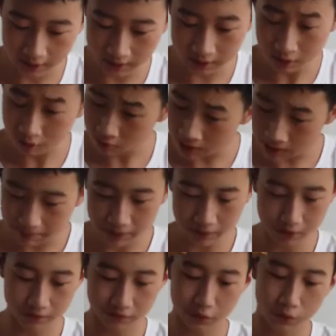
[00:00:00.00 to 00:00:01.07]
a rabbit
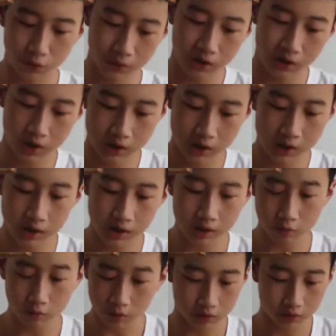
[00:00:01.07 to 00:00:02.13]
ear fold.
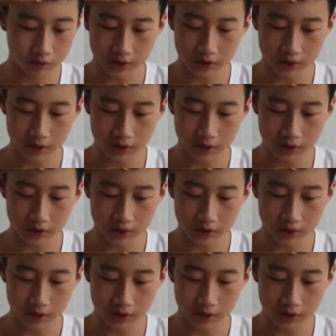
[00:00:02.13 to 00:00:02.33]
Well,